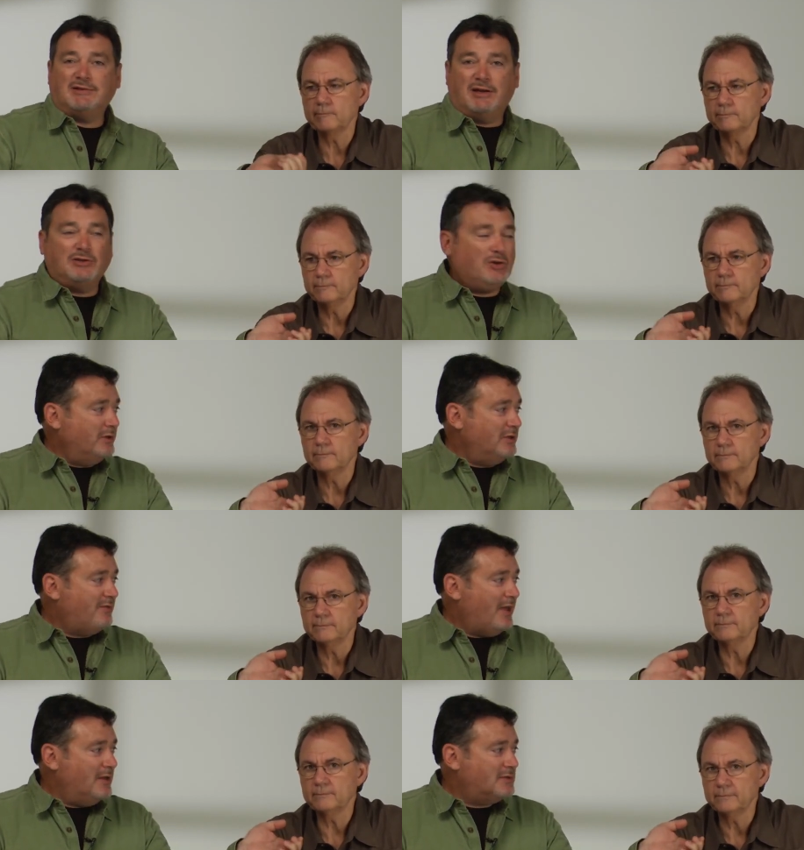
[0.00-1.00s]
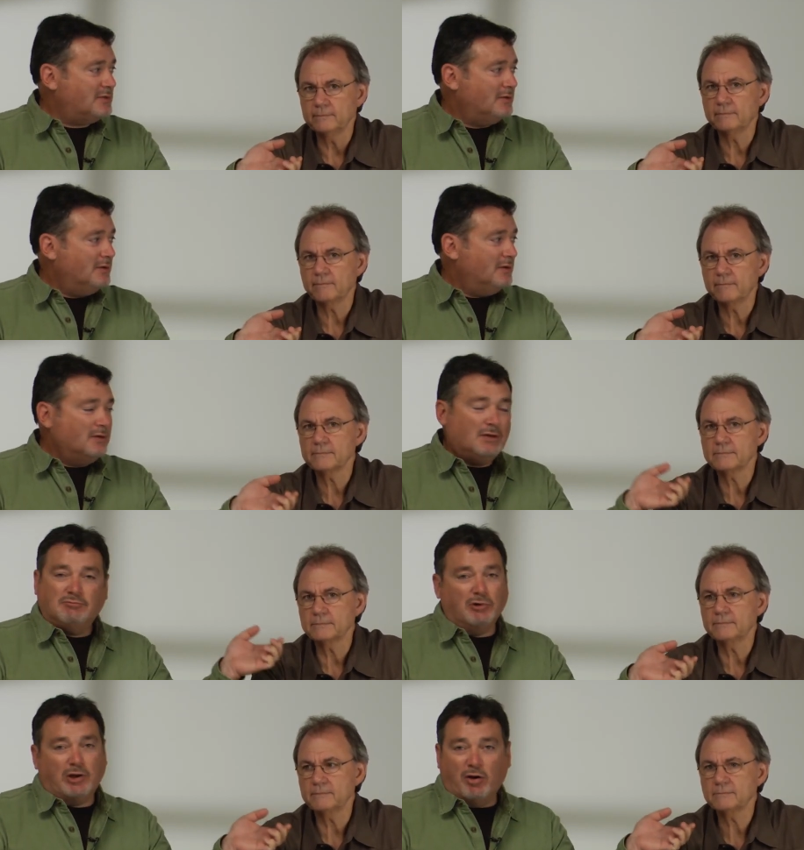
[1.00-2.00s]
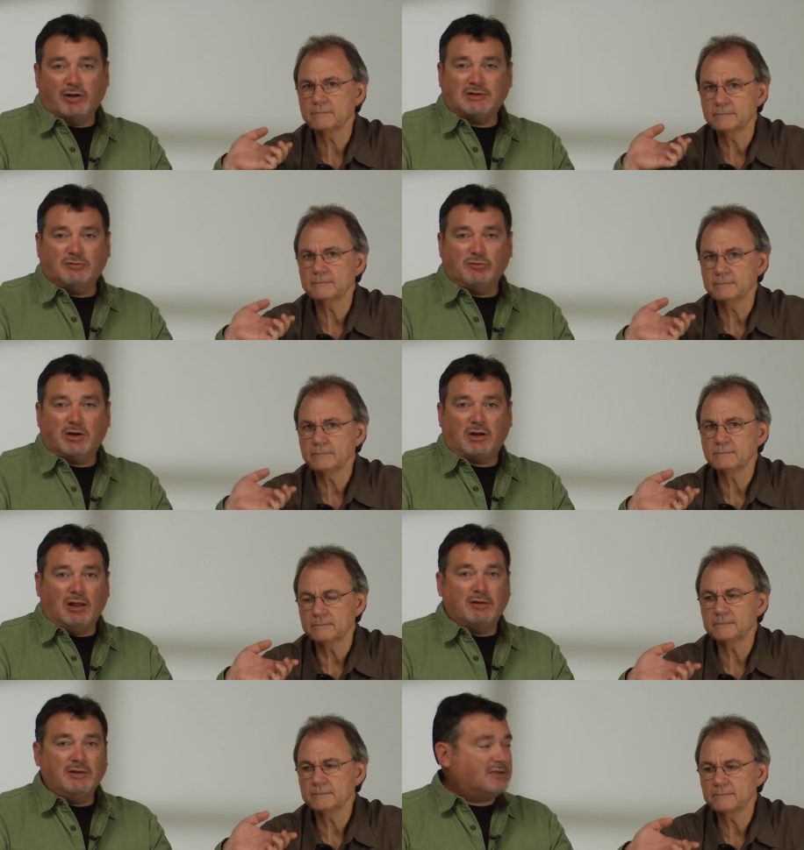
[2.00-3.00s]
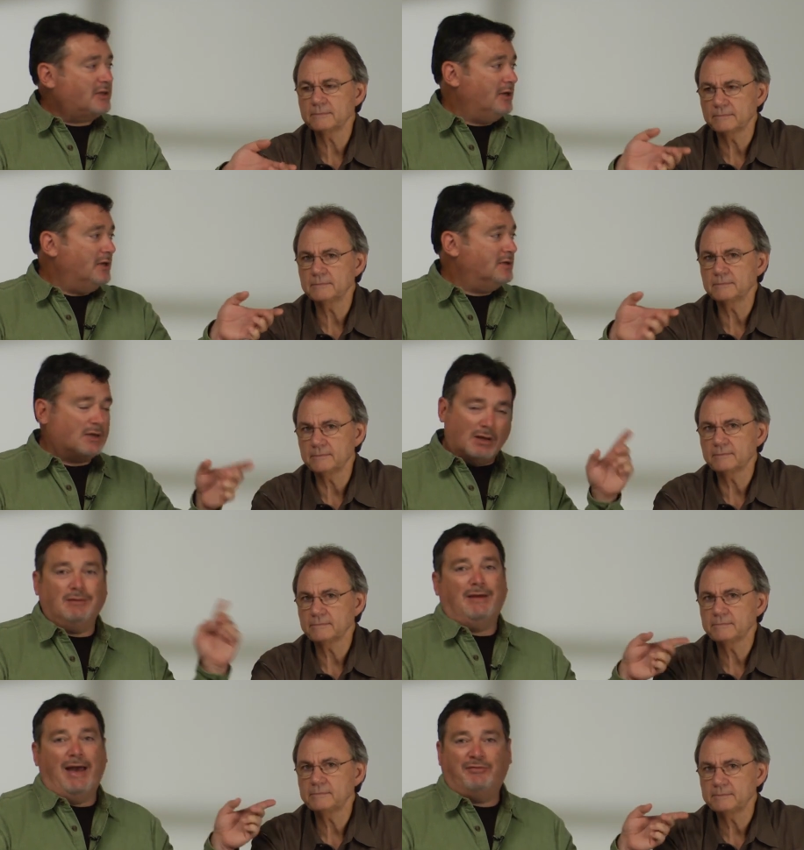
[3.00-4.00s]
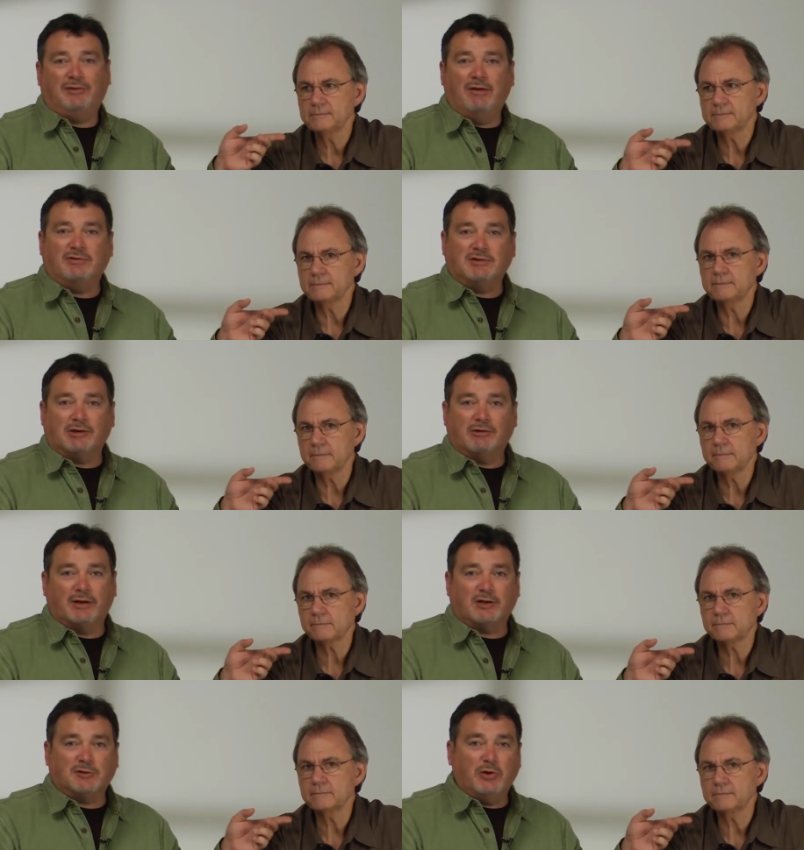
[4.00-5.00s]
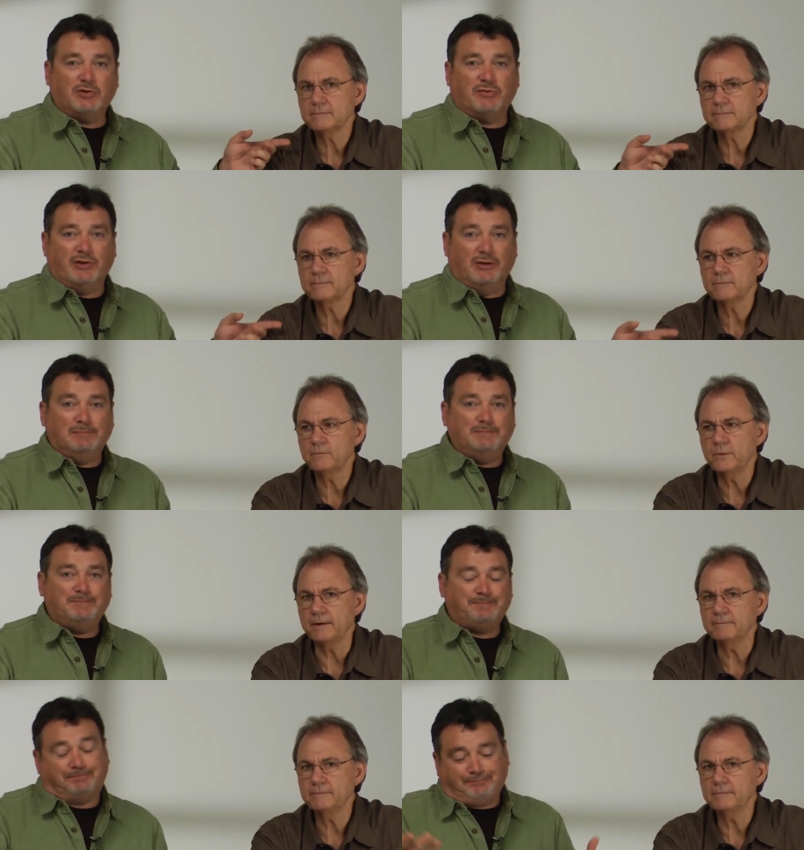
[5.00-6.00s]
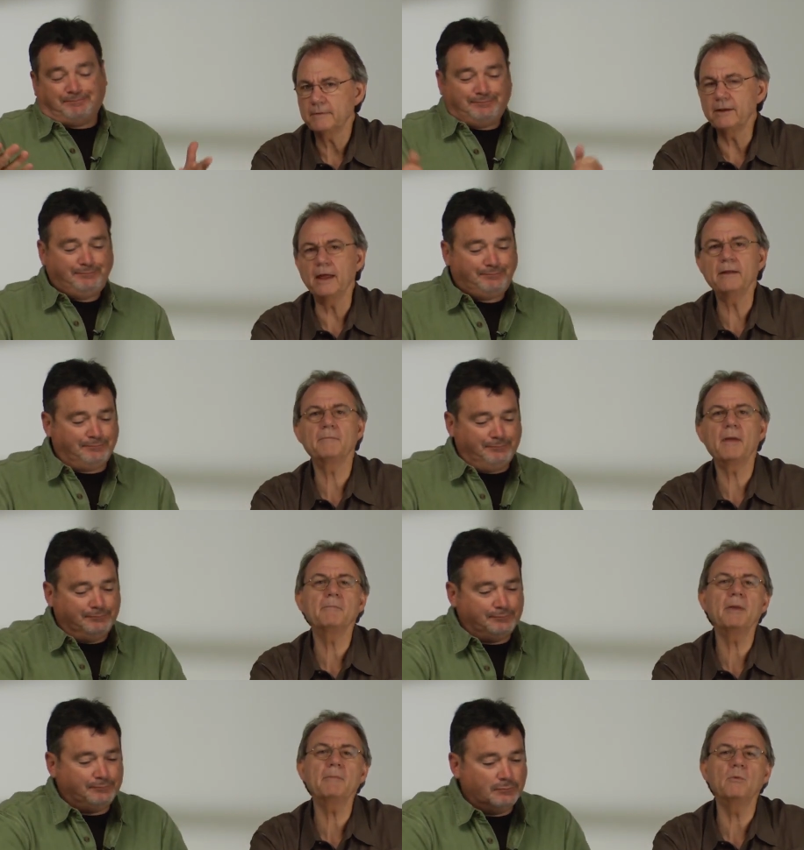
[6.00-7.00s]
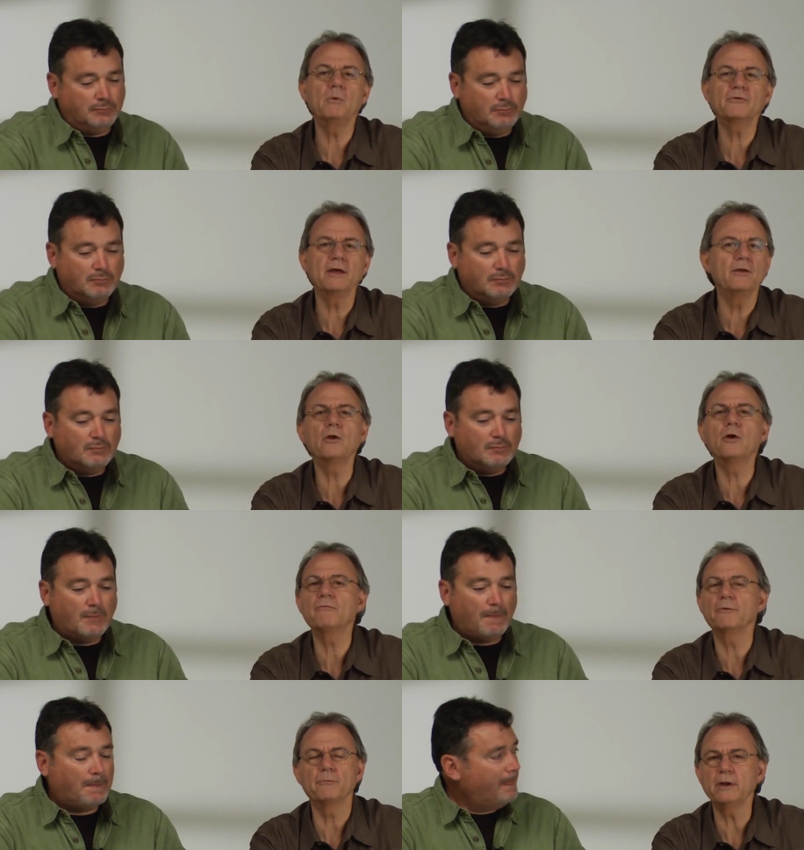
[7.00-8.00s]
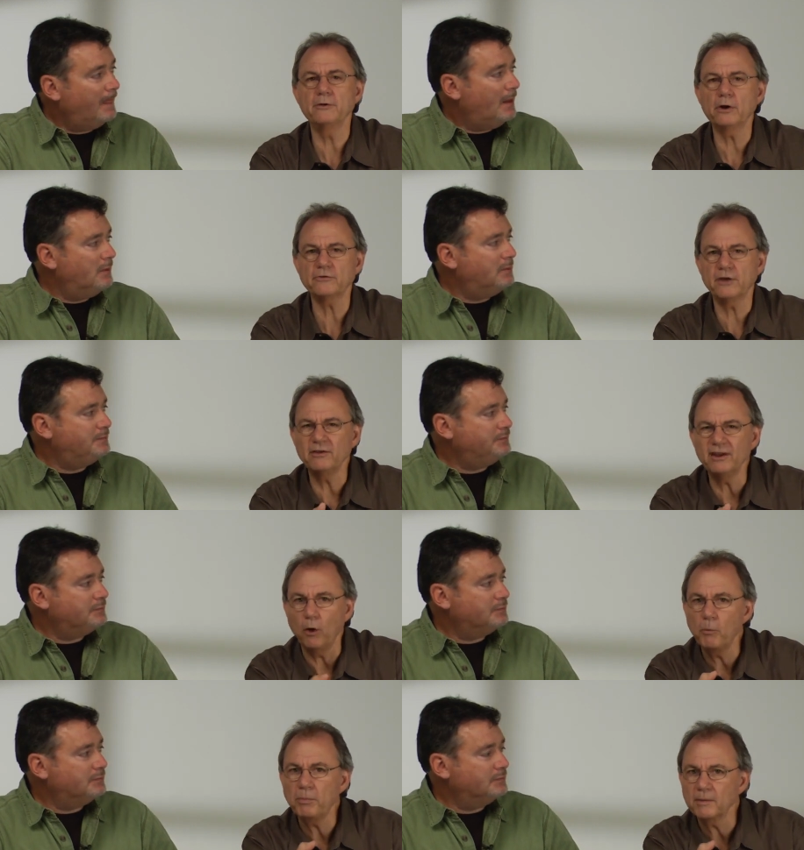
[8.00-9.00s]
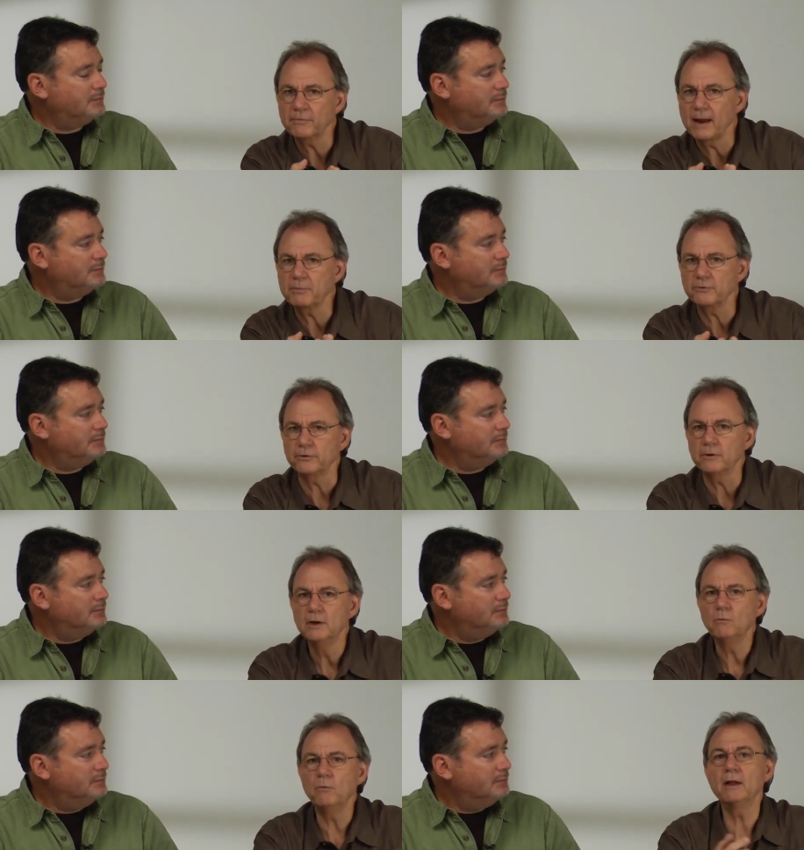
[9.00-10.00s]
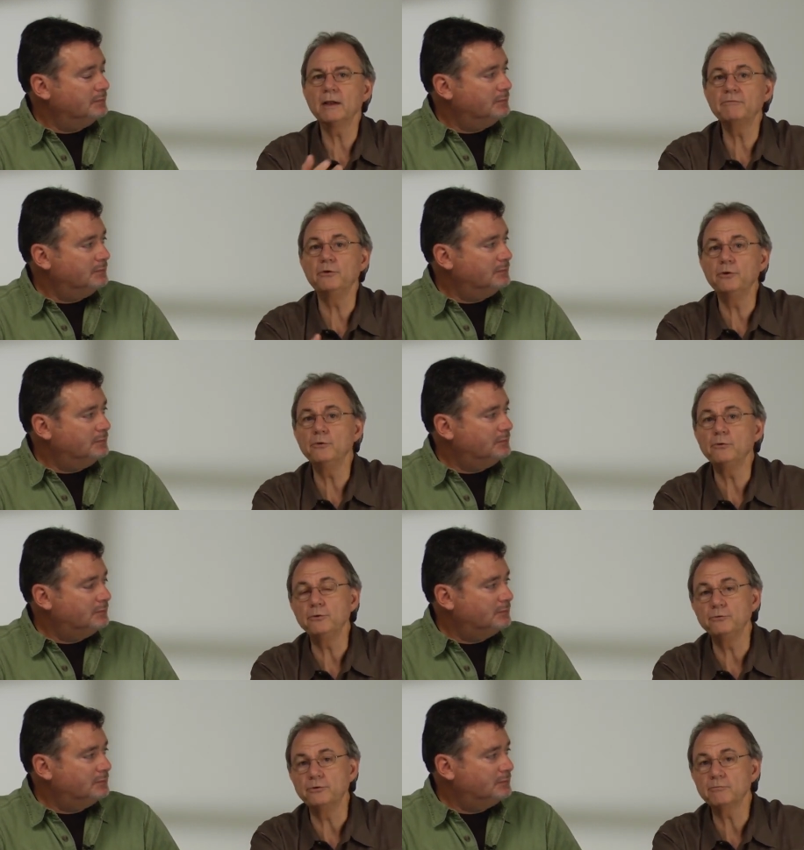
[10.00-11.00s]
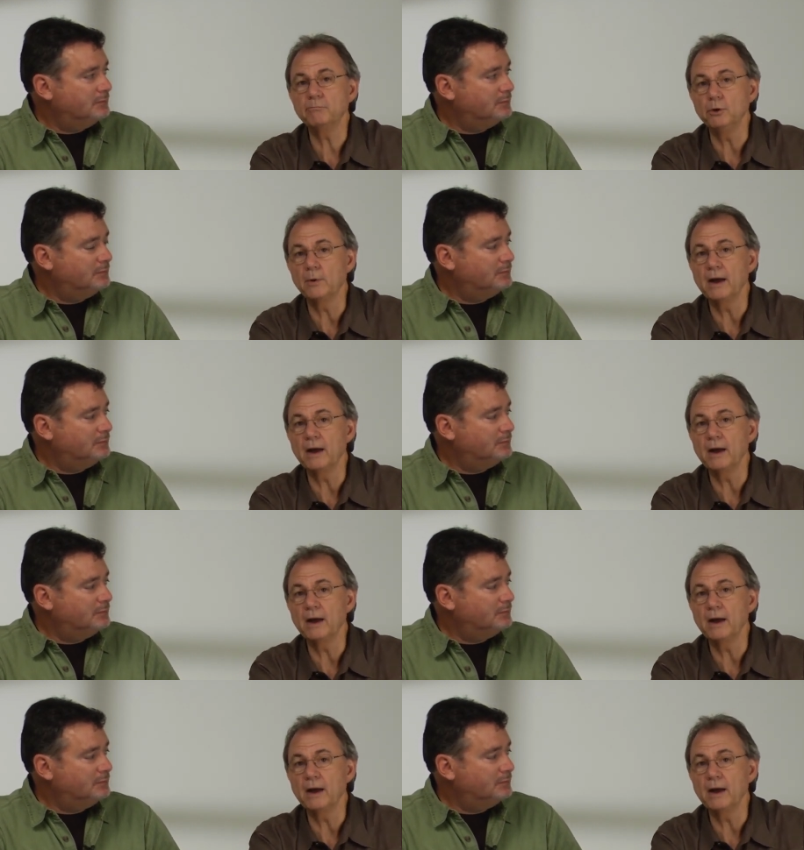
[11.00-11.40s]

Speaker 1: is hitting Tony's face, regardless of what color his skin is, F11 is the correct exposure for him.
Speaker 2: Right. And, and, and people will say, no, no, if they're really dark skinned, you need to open up the aperture. Well, if you do, you just blew